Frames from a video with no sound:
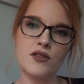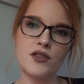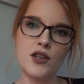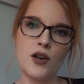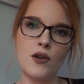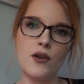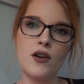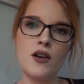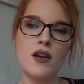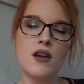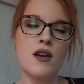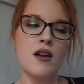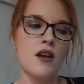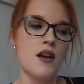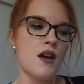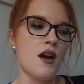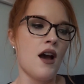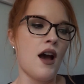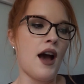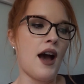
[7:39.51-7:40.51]
So
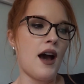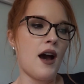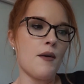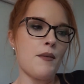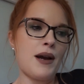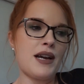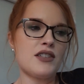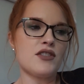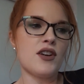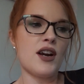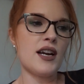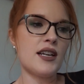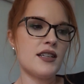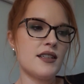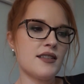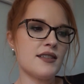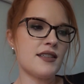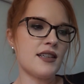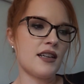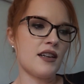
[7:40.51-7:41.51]
I try to
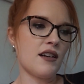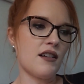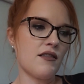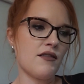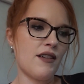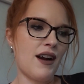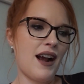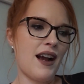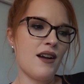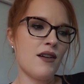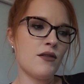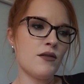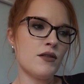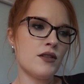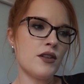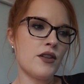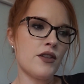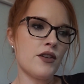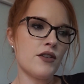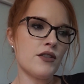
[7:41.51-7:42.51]
stick
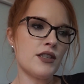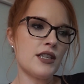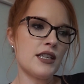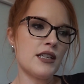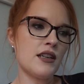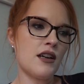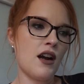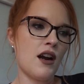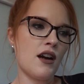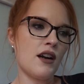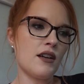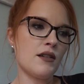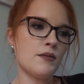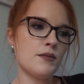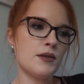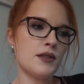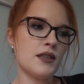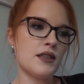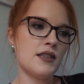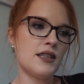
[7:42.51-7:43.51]
around 13
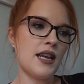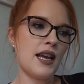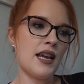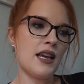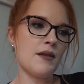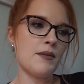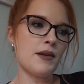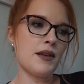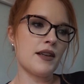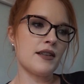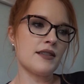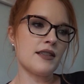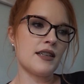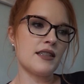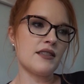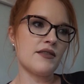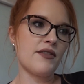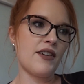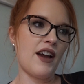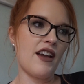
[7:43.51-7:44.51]
carbs a day because
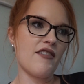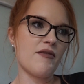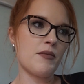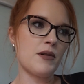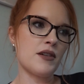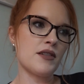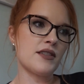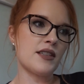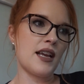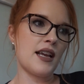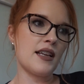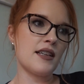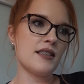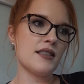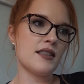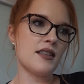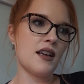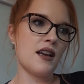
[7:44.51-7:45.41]
that's 5%.